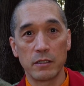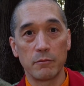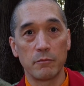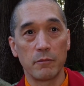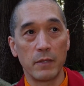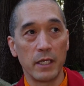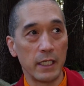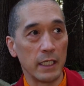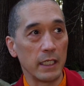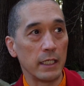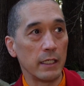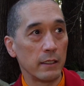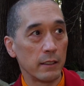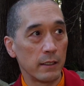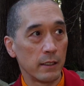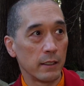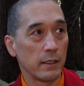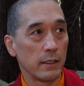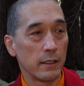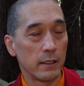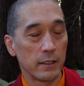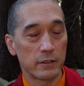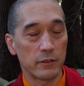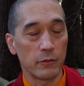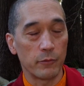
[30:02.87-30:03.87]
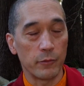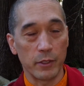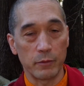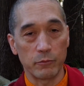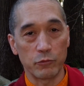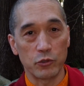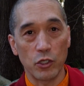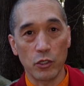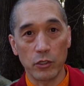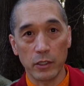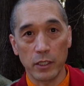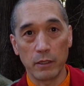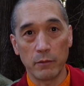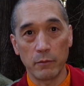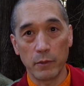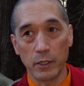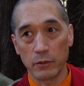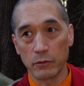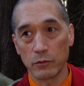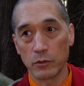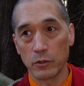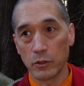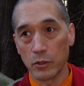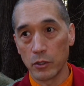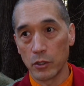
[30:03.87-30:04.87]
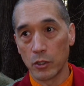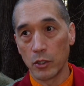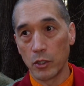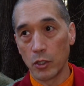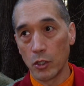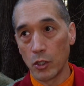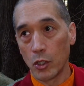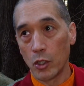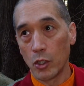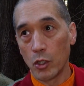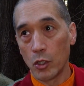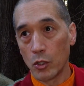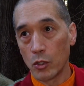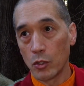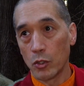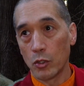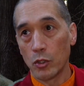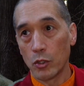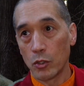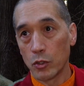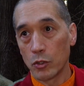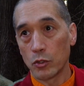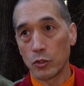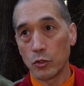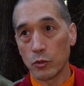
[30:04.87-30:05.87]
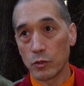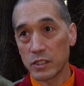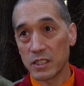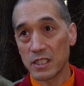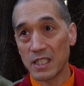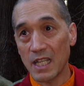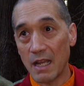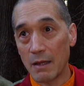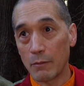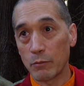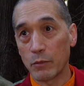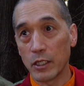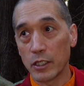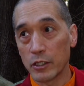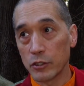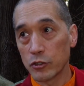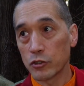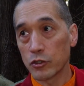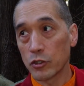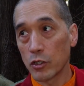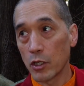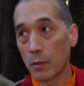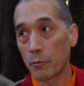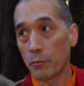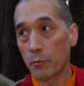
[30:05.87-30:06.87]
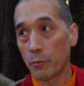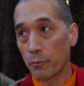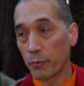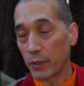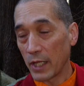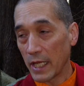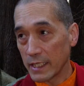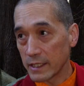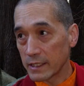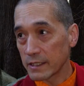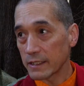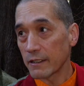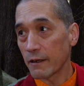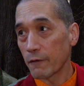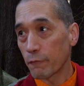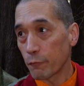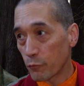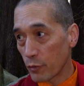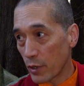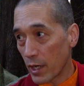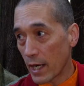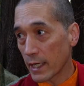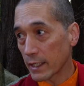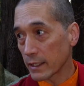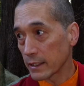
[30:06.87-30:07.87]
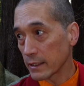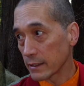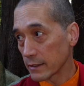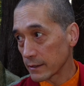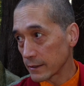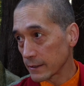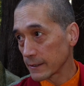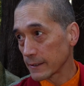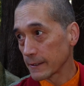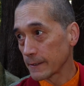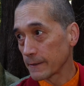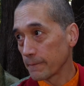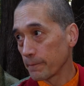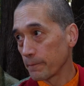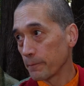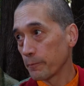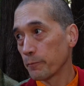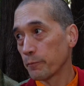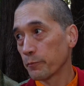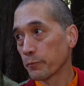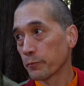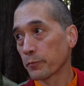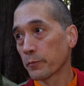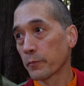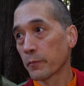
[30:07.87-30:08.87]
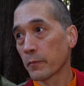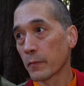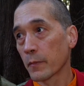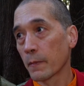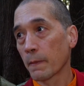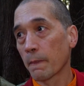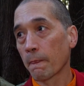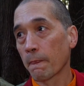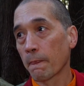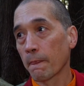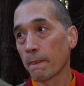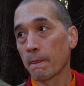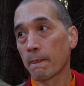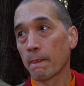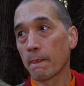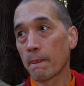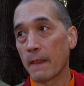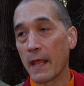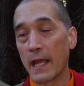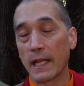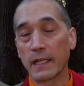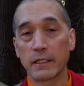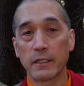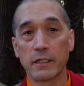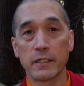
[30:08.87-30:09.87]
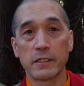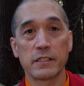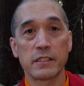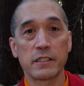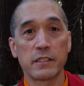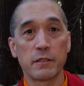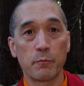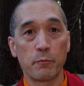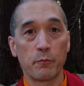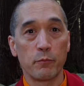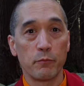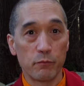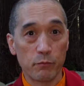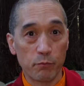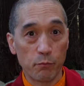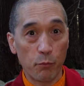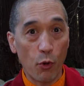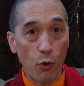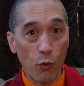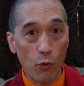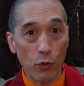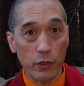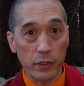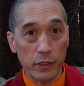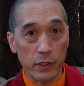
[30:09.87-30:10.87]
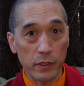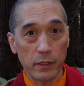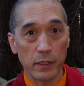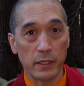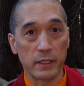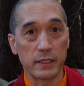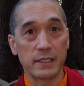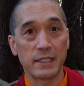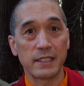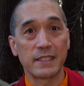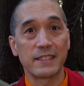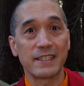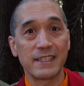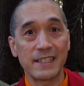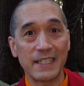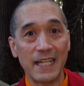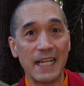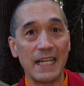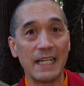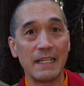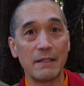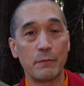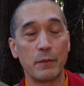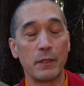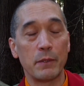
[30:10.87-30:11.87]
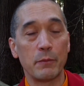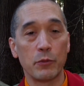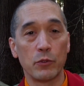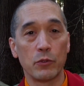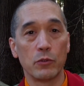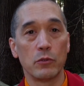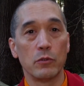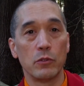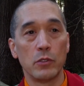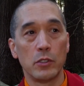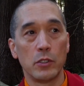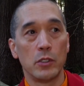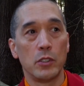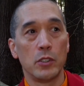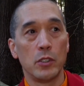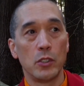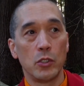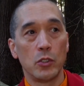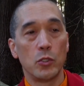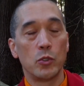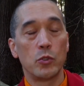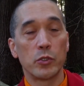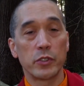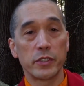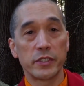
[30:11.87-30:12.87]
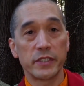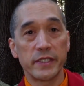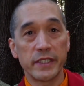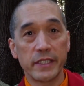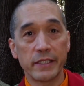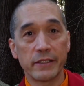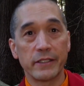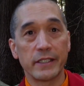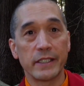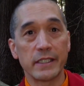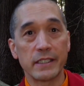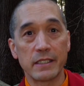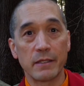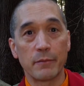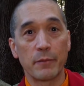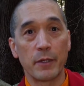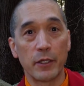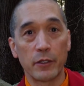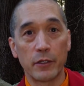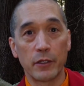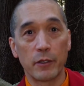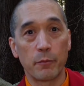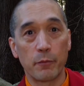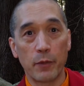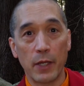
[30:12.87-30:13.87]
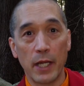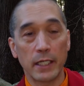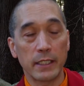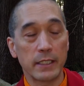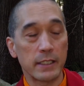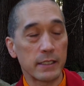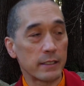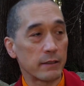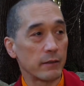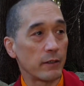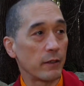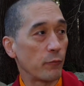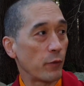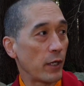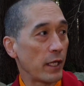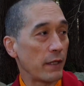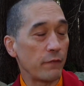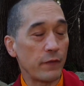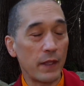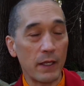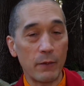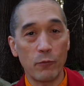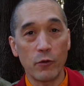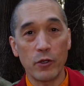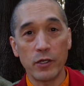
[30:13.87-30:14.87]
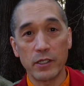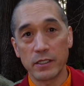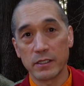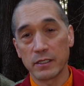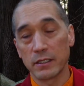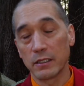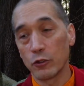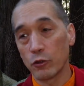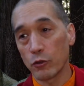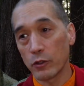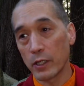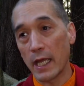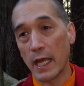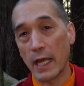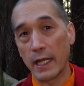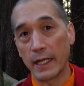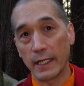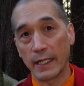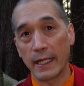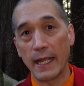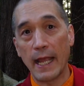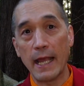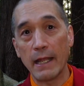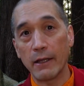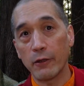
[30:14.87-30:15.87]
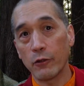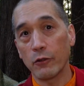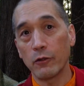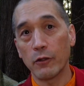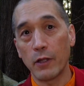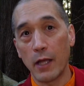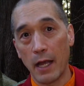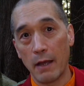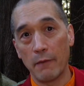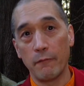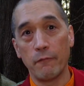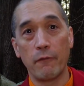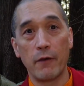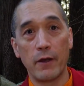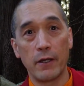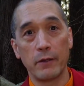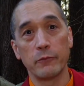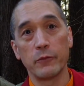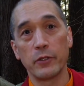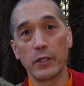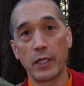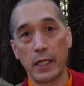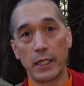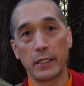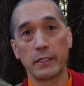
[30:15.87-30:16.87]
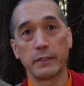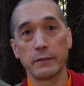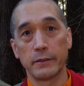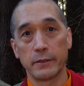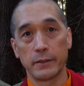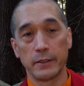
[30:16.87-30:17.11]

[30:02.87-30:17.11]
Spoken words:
them money. That's not what I'm talking about. to establish a place of practice that can support and sustain people who are serious about their practice. And if they want to look at a candle, I'm fine with that.